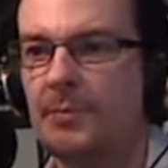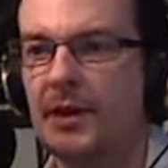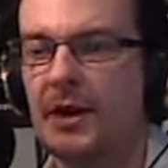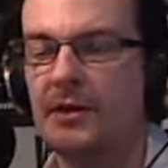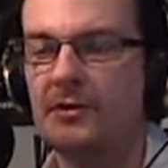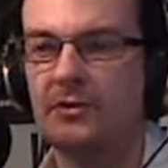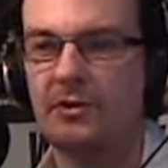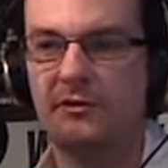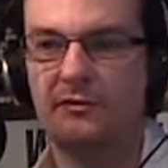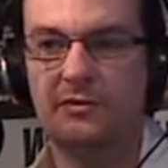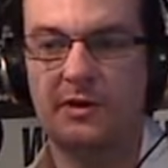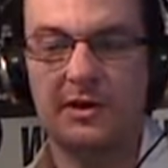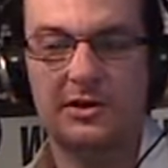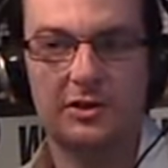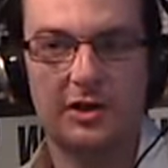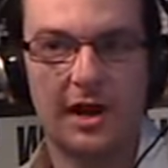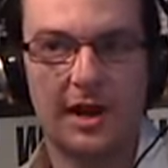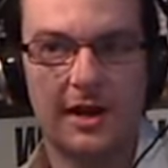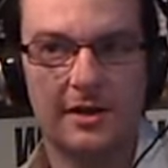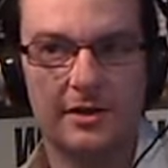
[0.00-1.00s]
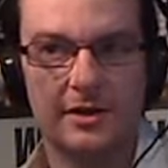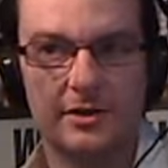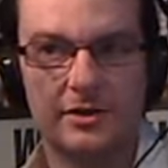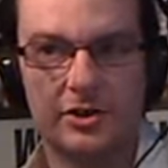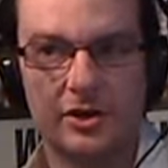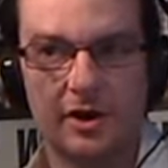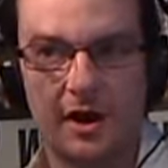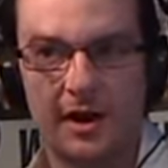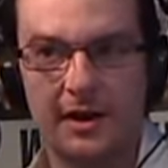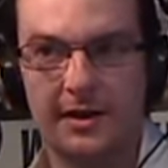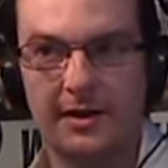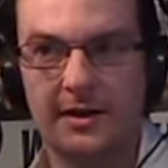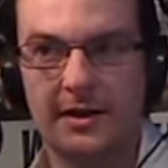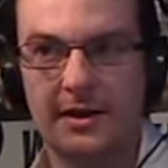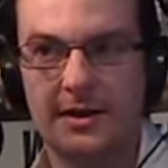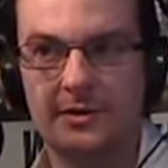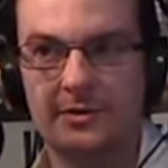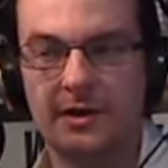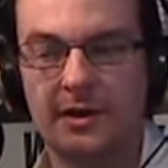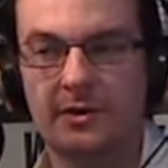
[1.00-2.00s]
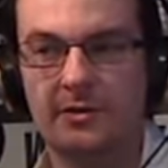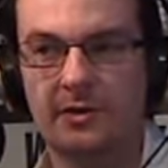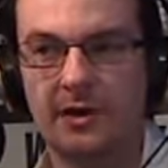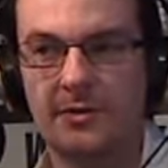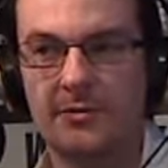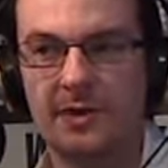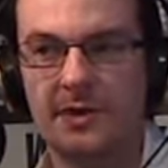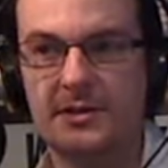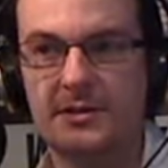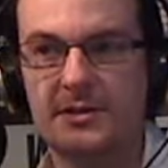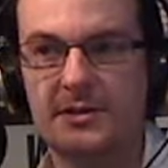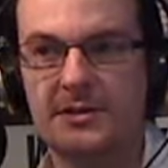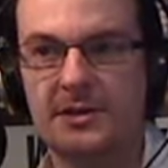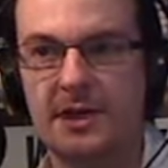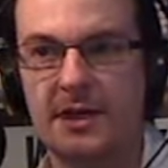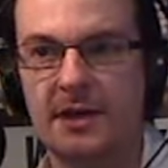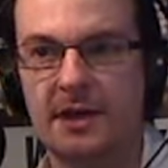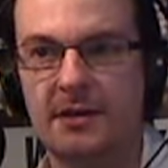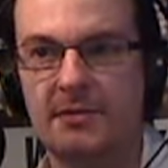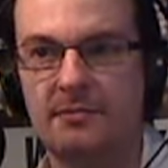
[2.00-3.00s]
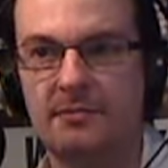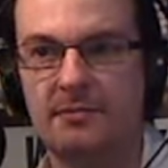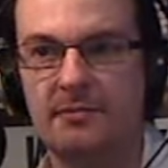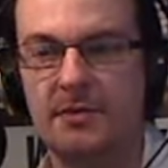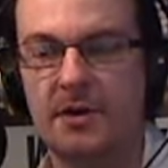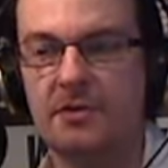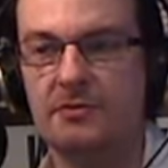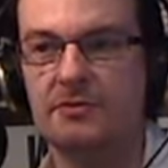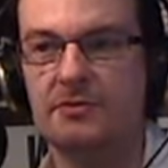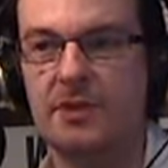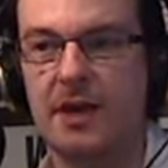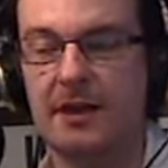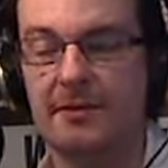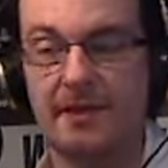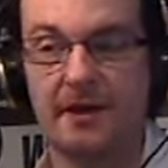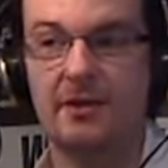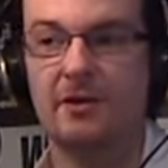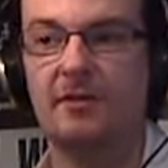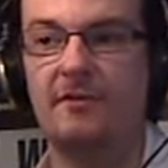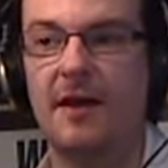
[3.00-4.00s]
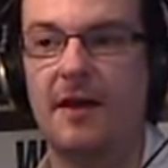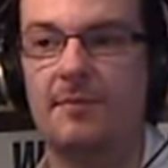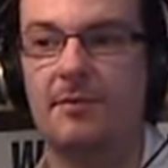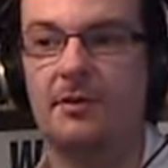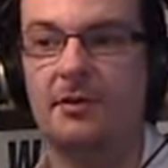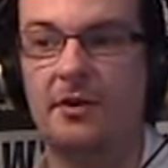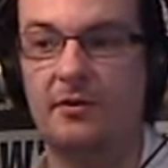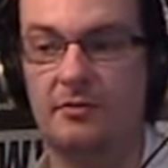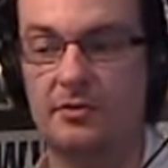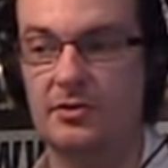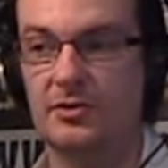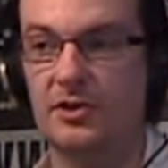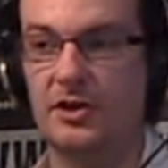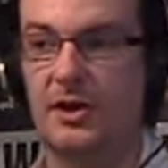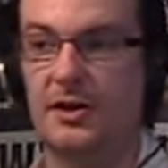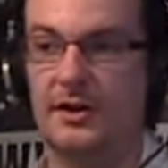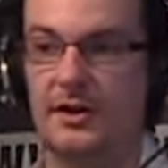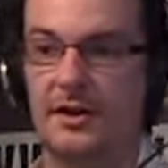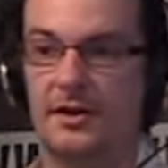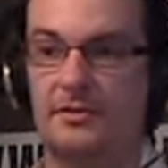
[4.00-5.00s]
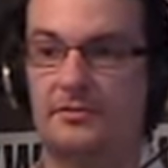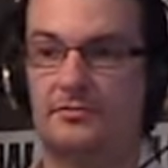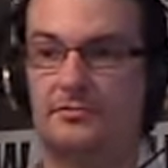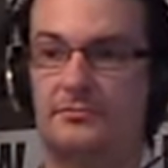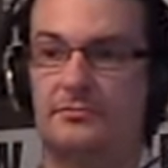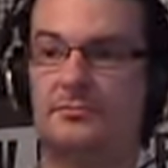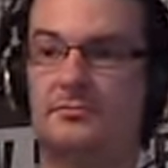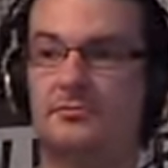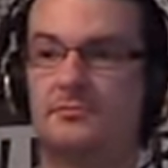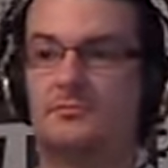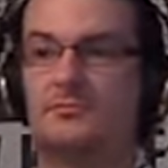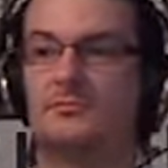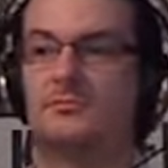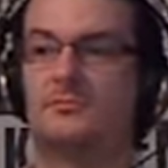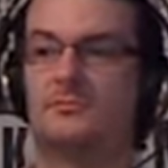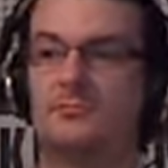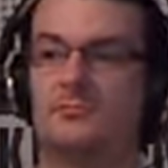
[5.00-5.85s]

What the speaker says: But under a free trade China agreement, that could have happened over in China now.